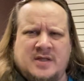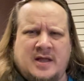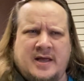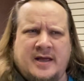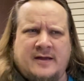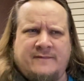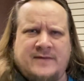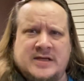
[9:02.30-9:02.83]

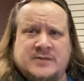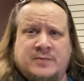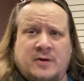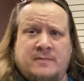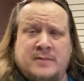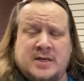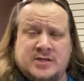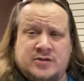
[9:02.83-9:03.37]
like Facebook
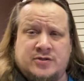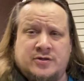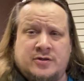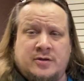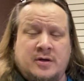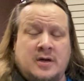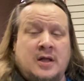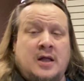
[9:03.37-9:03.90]

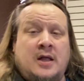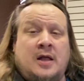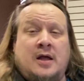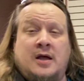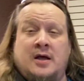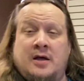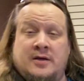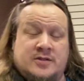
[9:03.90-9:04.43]
Messenger,
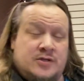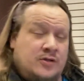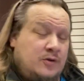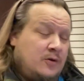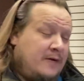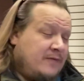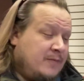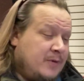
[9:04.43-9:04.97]
so you
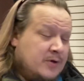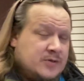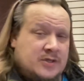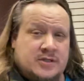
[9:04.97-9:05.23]
don't have to post